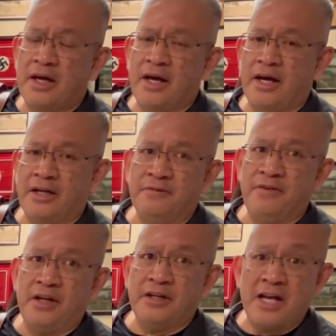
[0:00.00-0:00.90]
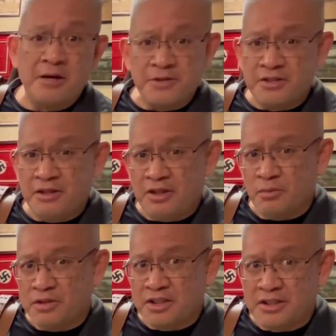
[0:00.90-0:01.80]
had invaded Abyssinia,
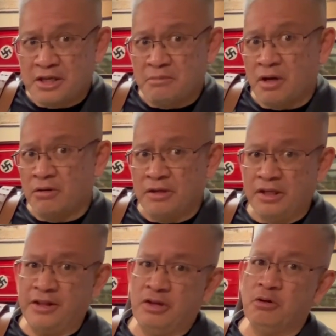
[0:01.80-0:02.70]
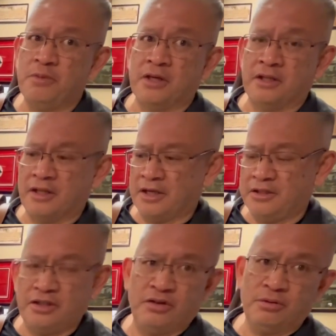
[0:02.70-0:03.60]
which is now modern Ethiopia, in the
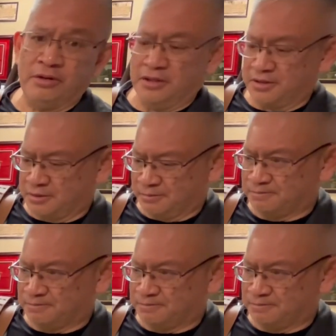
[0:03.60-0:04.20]
1930s.